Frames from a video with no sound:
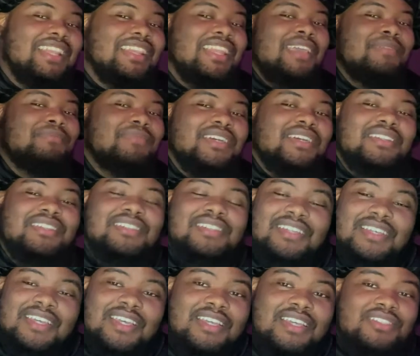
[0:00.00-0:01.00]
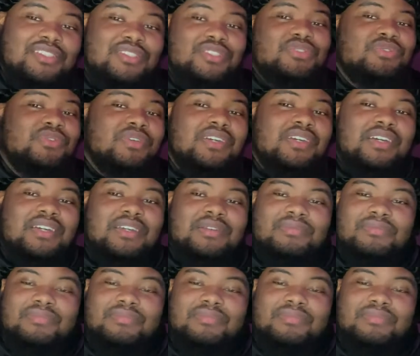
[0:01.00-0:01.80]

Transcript: like button, subscribe,